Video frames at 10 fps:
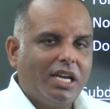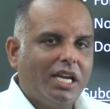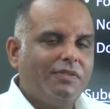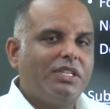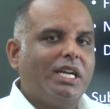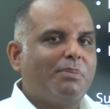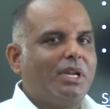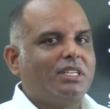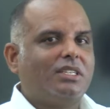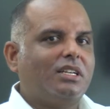If the
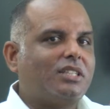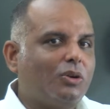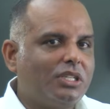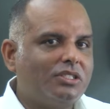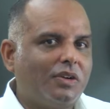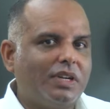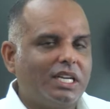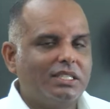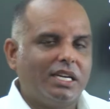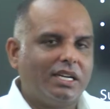temperatures are thousands of
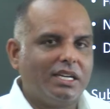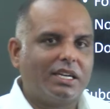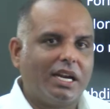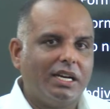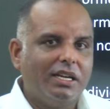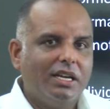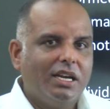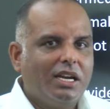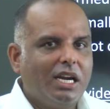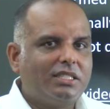degrees centigrade,
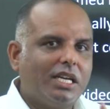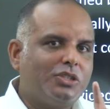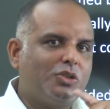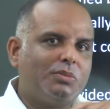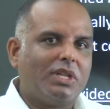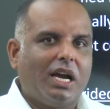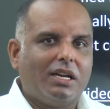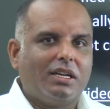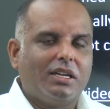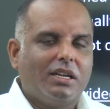let's assume
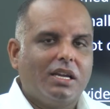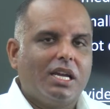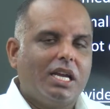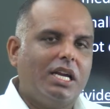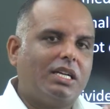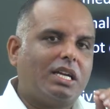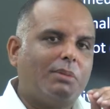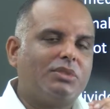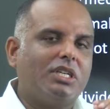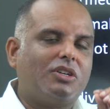that it
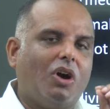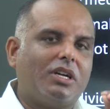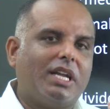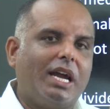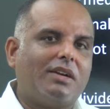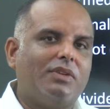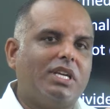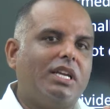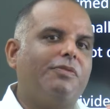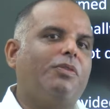comes in contact with
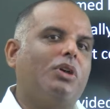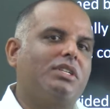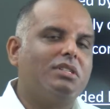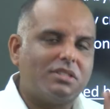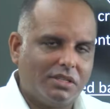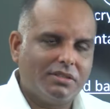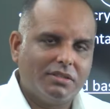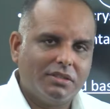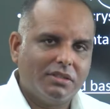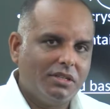any fossils.
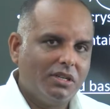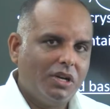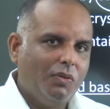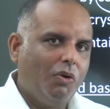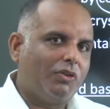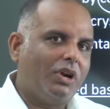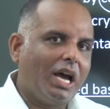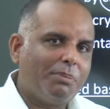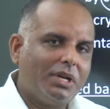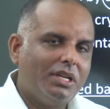What would
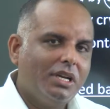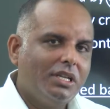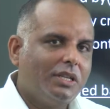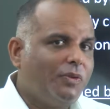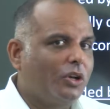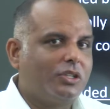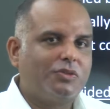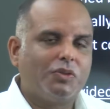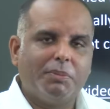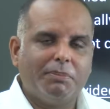happen? The
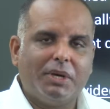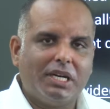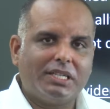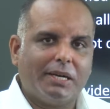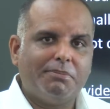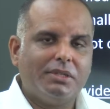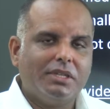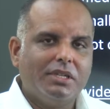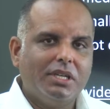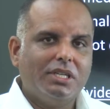fossils would be burnt up.
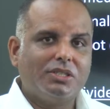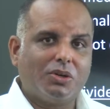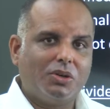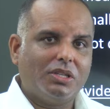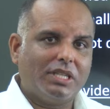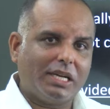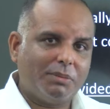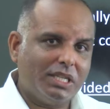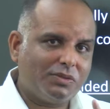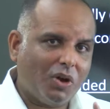So that
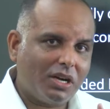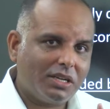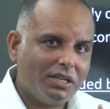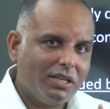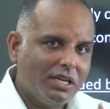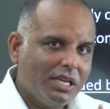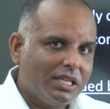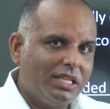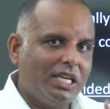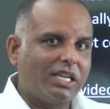means what?
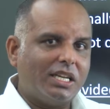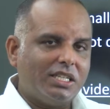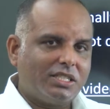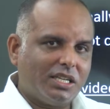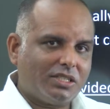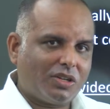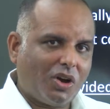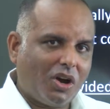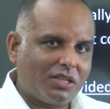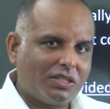The igneous
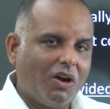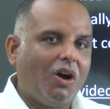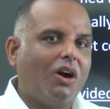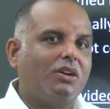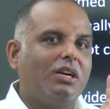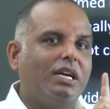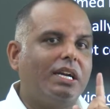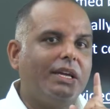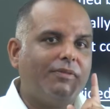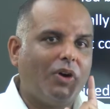rocks are
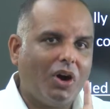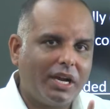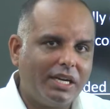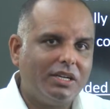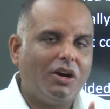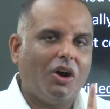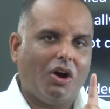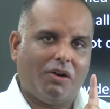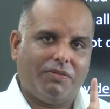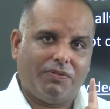devoid
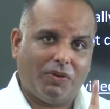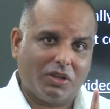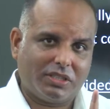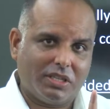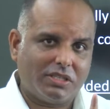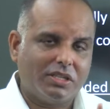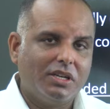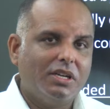of fossils.